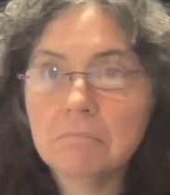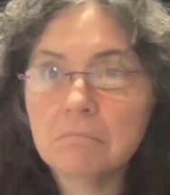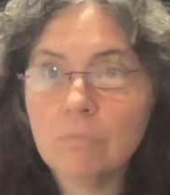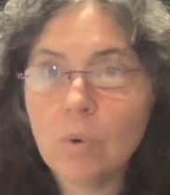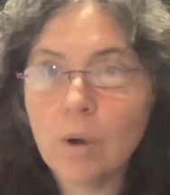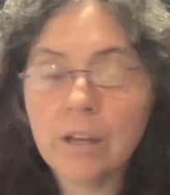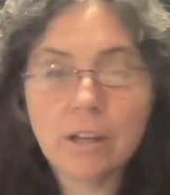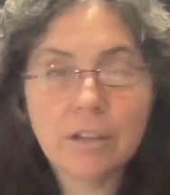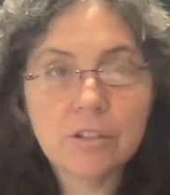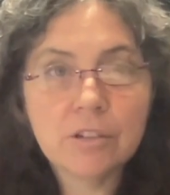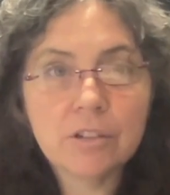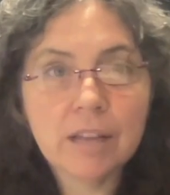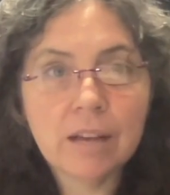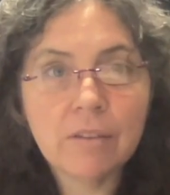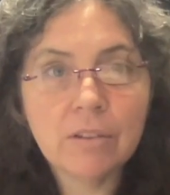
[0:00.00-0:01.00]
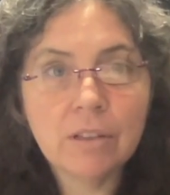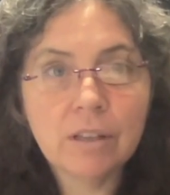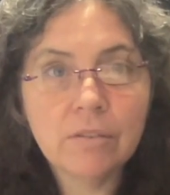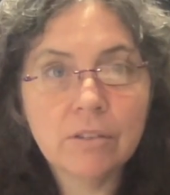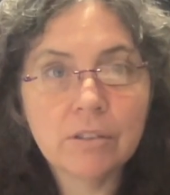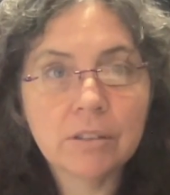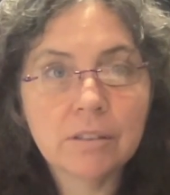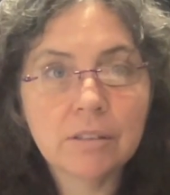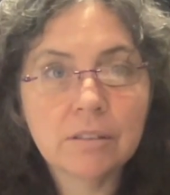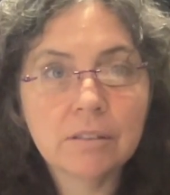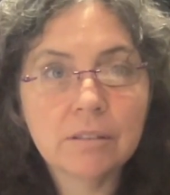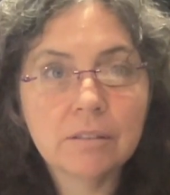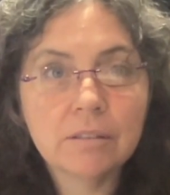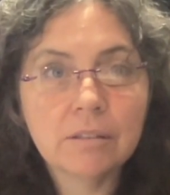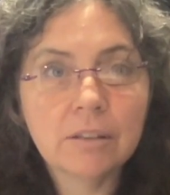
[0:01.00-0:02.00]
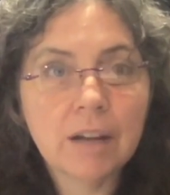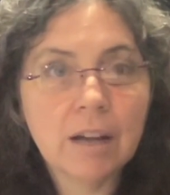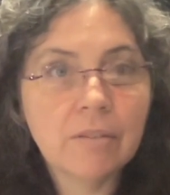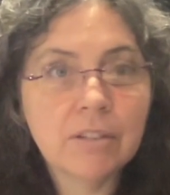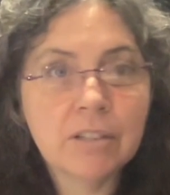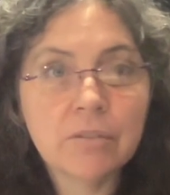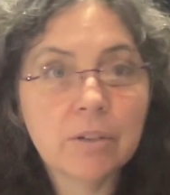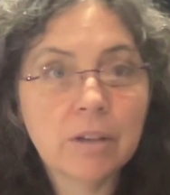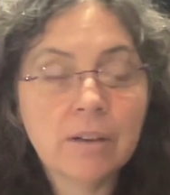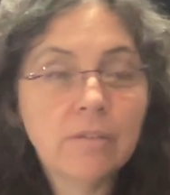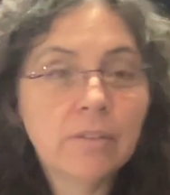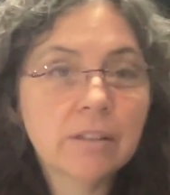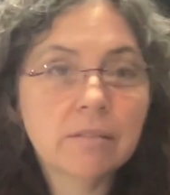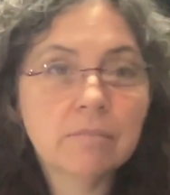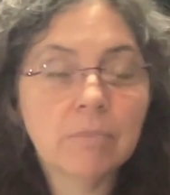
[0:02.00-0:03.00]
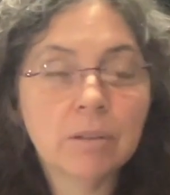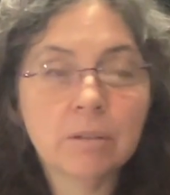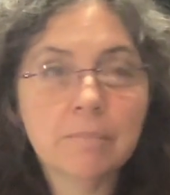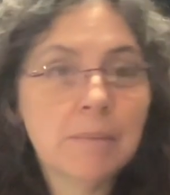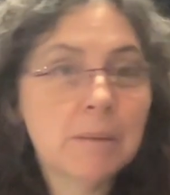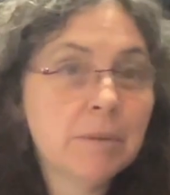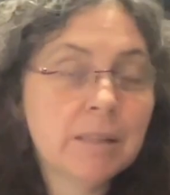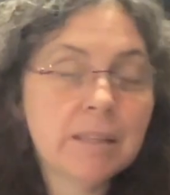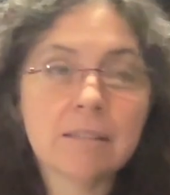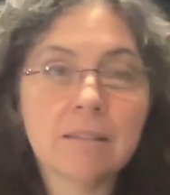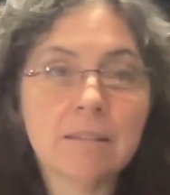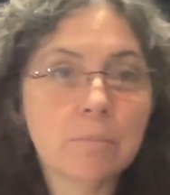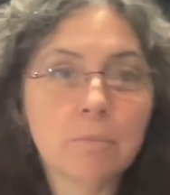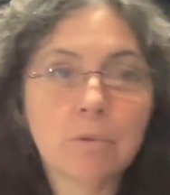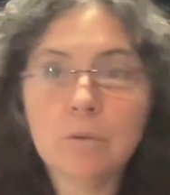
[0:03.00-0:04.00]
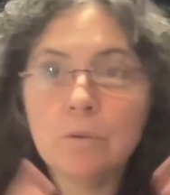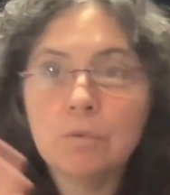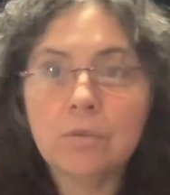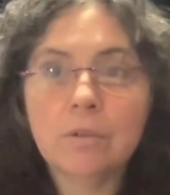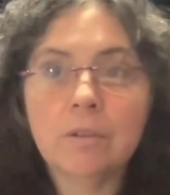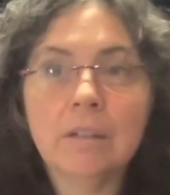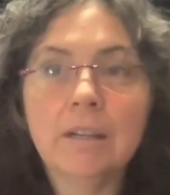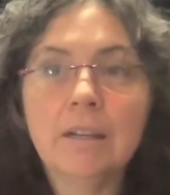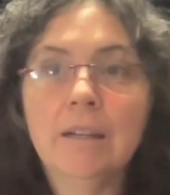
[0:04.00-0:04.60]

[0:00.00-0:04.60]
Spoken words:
why not just have a lover, or maybe this is a beautiful